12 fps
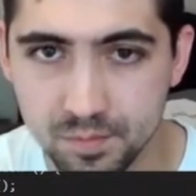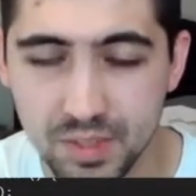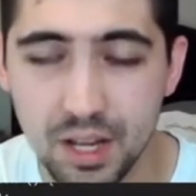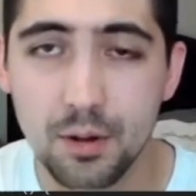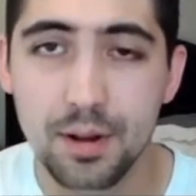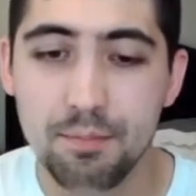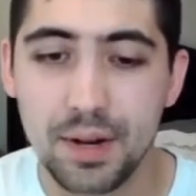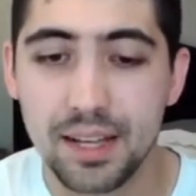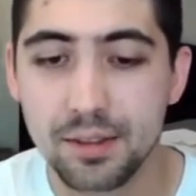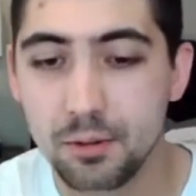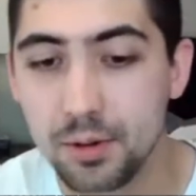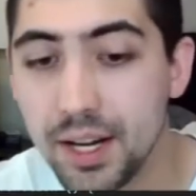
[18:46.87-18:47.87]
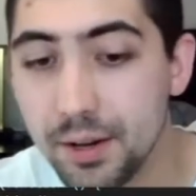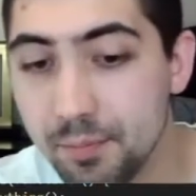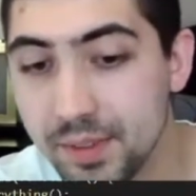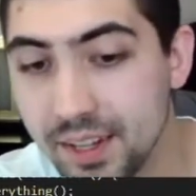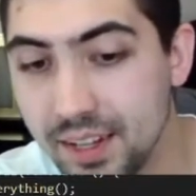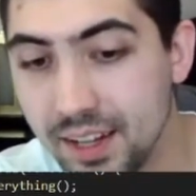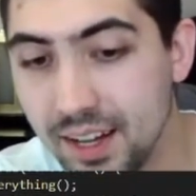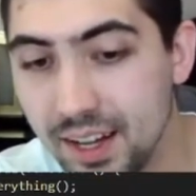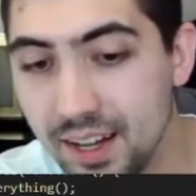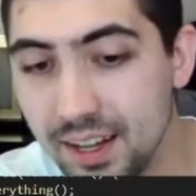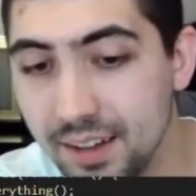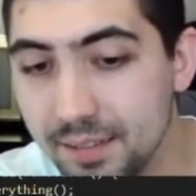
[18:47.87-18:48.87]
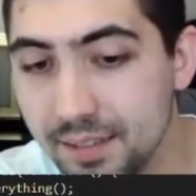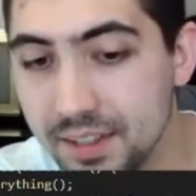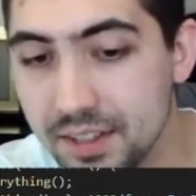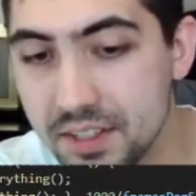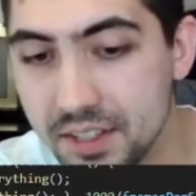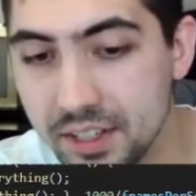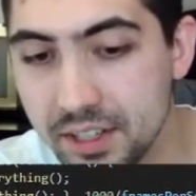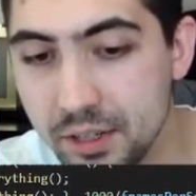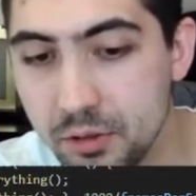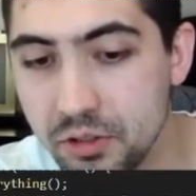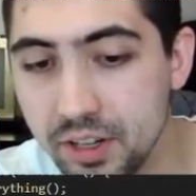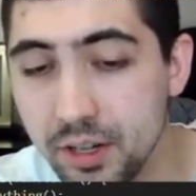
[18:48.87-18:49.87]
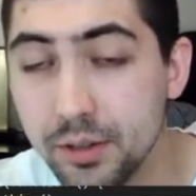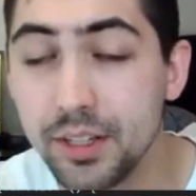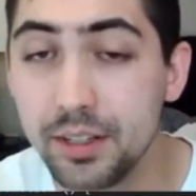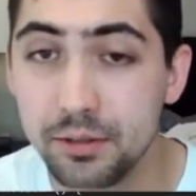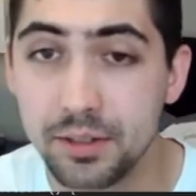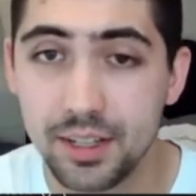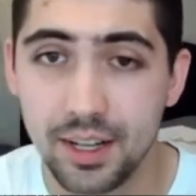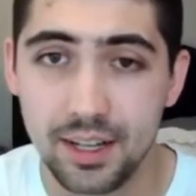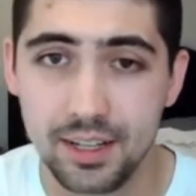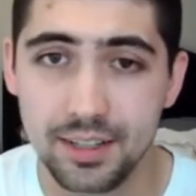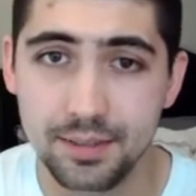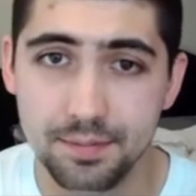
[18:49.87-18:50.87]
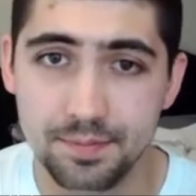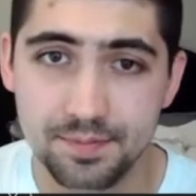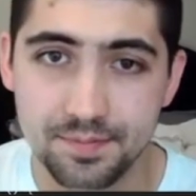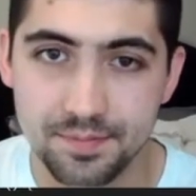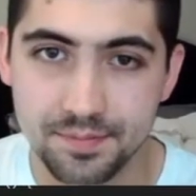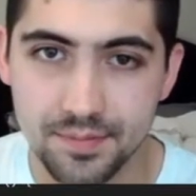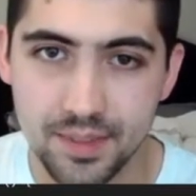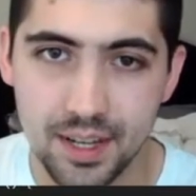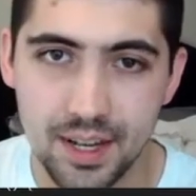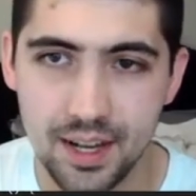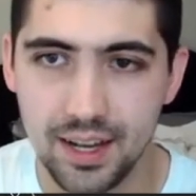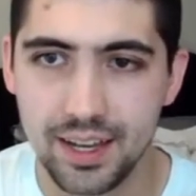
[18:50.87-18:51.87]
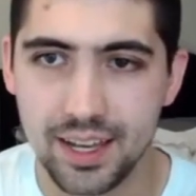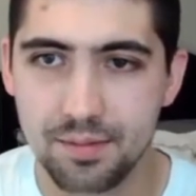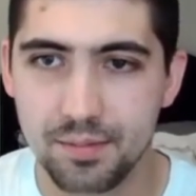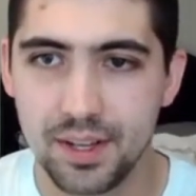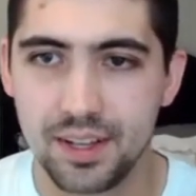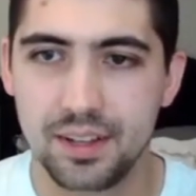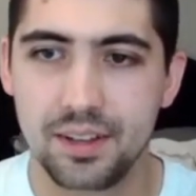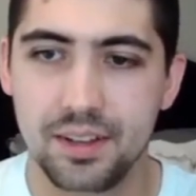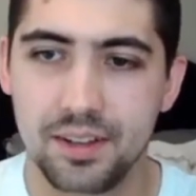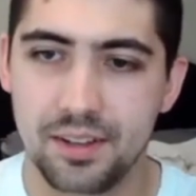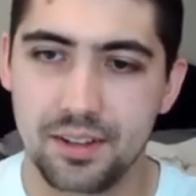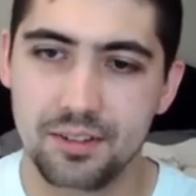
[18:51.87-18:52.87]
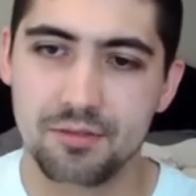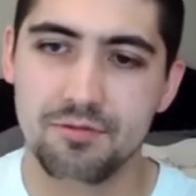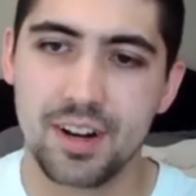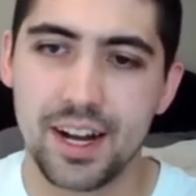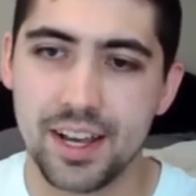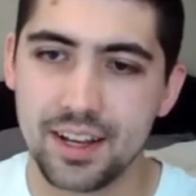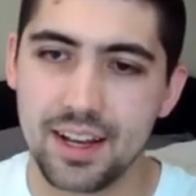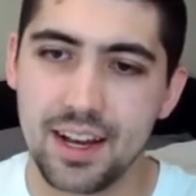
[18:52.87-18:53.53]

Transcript: Oh, and by the way, this is a huge no-no. I'm writing